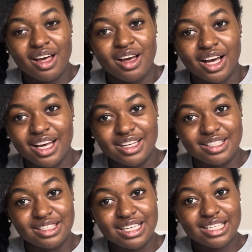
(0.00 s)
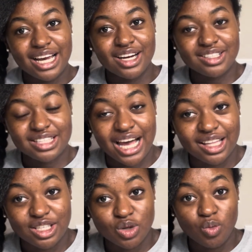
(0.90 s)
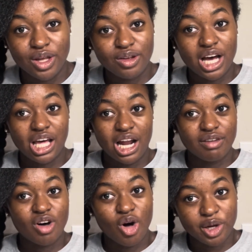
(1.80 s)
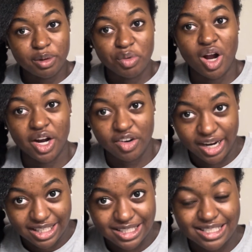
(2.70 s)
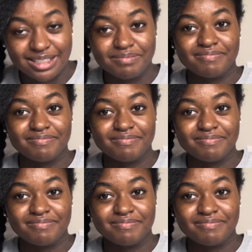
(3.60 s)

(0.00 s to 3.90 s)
Because these hairstylists will cut off all your progress.